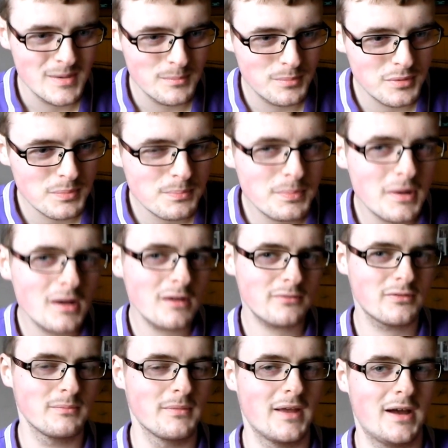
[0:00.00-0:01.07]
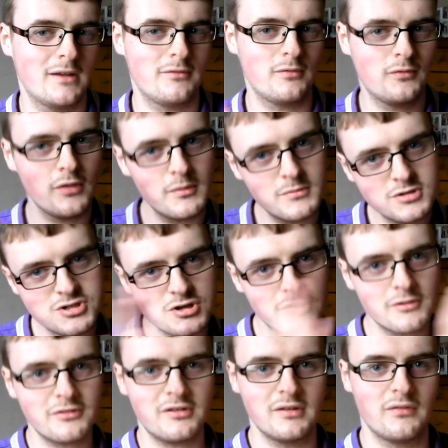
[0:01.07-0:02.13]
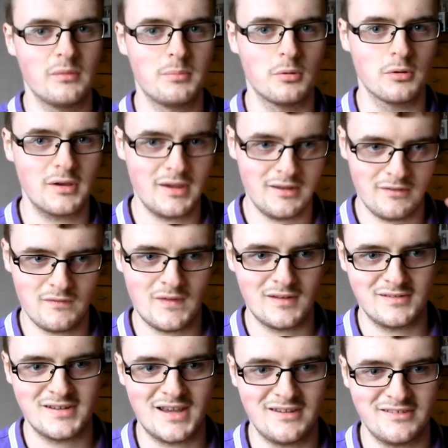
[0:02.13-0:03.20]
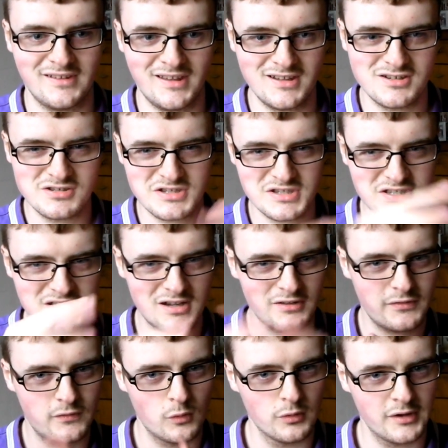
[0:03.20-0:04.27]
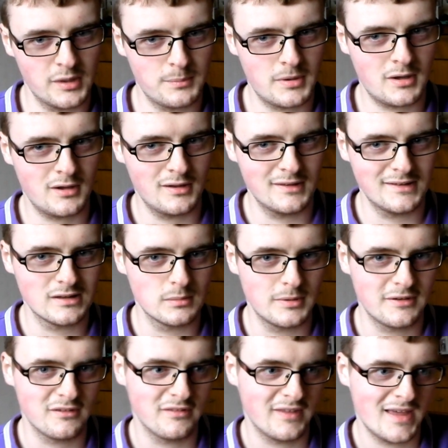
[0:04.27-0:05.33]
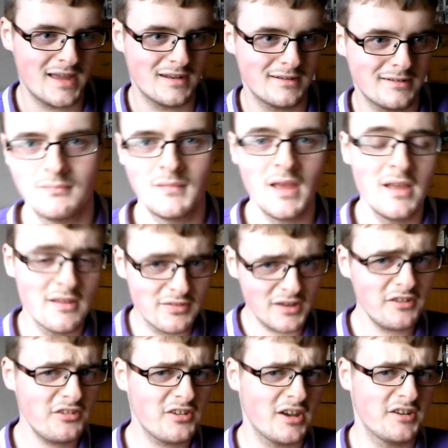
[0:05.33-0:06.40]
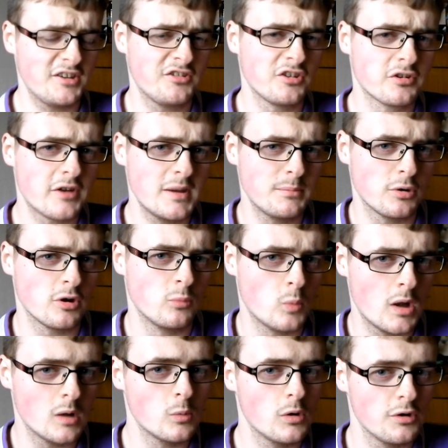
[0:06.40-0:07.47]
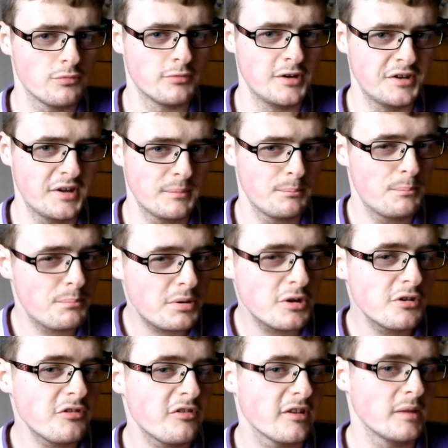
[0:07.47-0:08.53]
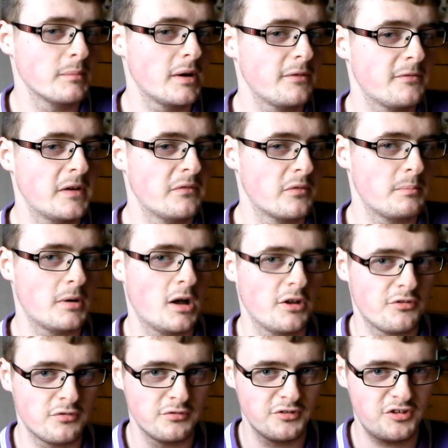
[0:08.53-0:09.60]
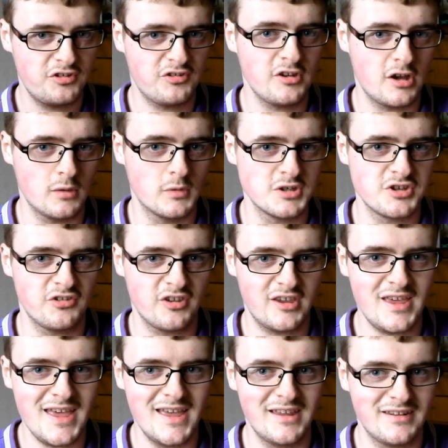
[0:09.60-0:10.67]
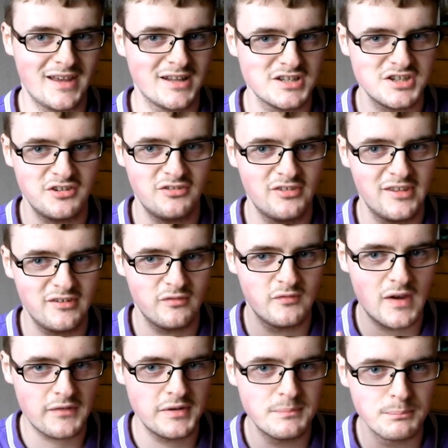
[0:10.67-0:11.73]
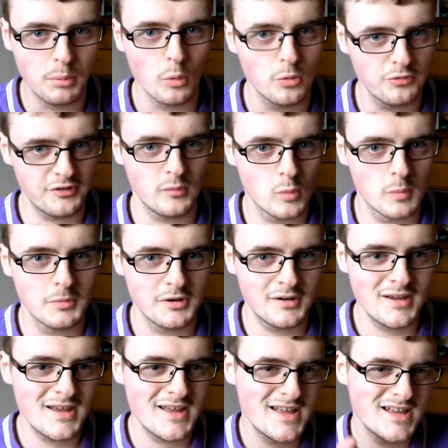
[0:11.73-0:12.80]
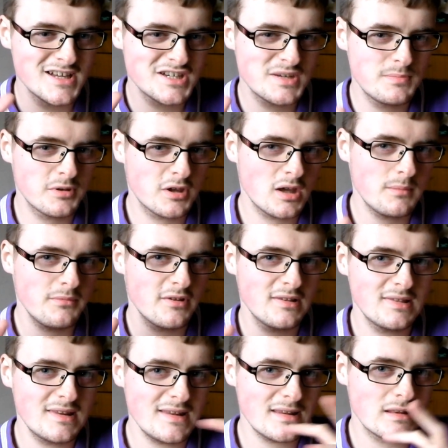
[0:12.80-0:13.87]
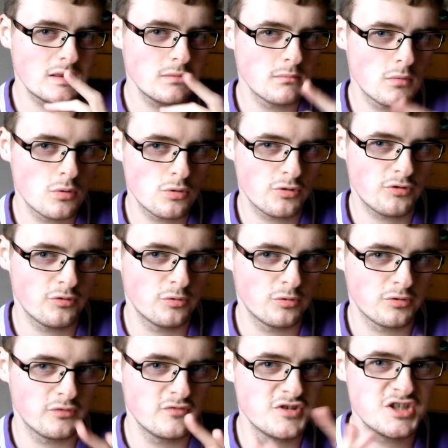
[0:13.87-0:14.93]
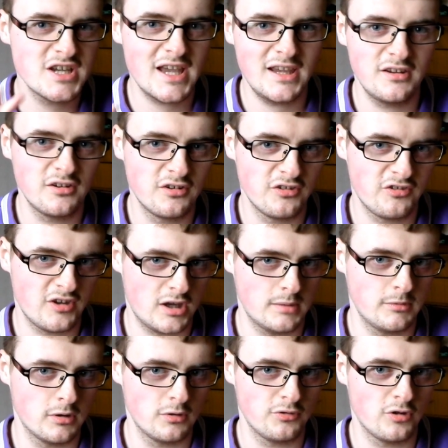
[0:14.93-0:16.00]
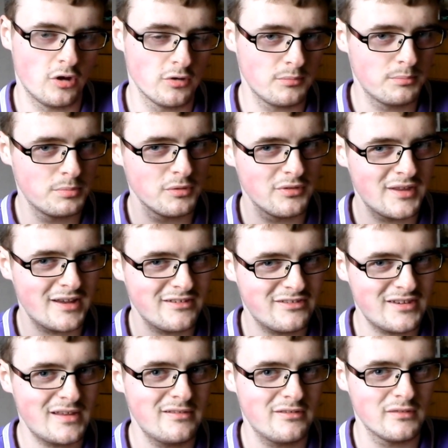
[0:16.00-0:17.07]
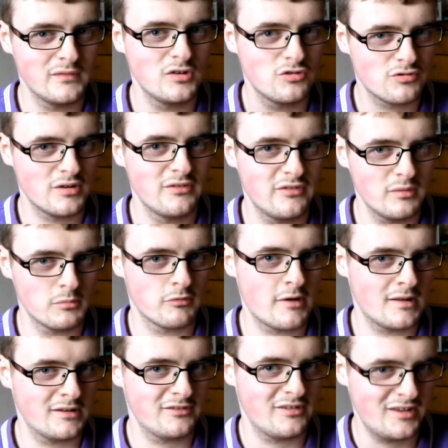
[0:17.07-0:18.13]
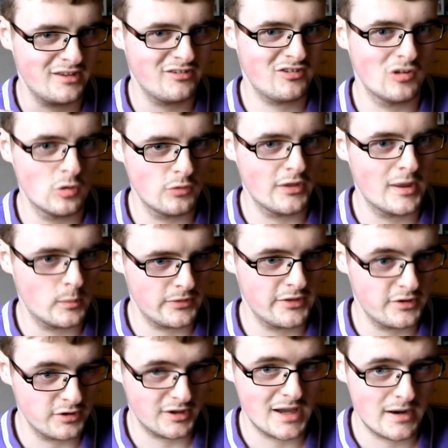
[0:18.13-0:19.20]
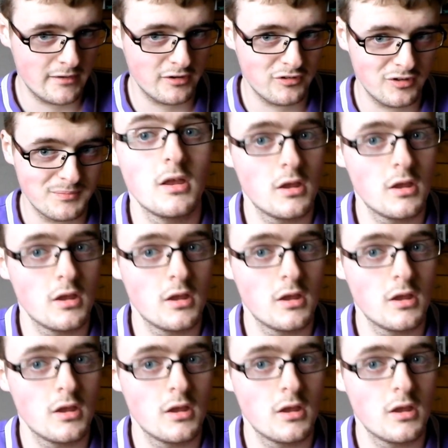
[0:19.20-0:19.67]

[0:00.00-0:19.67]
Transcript: But apart from that, for the majority of the book, it's fantastic. It just starts falling apart a little bit at the end. That aside, it's a great book and well worth reading. Personally, my favourite parts are at the start when she's a kid and she's this very ballsy woman. She becomes a little more sort of jaded as time goes on, but that sense of intrinsic morality is still there within her character.